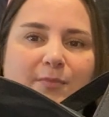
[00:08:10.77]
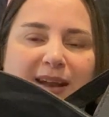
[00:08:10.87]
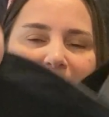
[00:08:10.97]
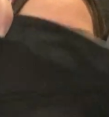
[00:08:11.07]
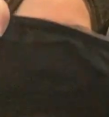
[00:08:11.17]

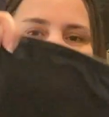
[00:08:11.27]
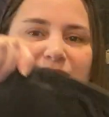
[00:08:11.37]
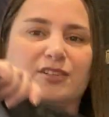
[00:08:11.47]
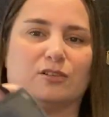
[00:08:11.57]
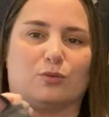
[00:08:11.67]
but I
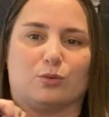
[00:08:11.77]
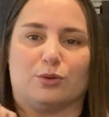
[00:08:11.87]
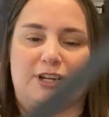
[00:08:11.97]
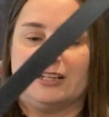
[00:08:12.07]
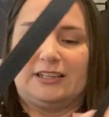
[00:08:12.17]
still
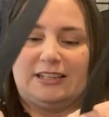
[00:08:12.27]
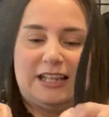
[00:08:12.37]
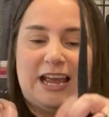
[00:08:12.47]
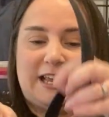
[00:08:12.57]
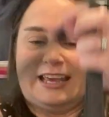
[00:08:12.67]
really
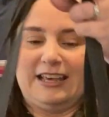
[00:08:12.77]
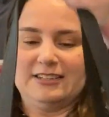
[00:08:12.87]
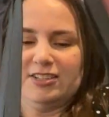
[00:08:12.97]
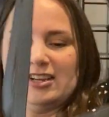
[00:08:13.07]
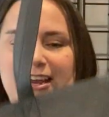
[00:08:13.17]
like it.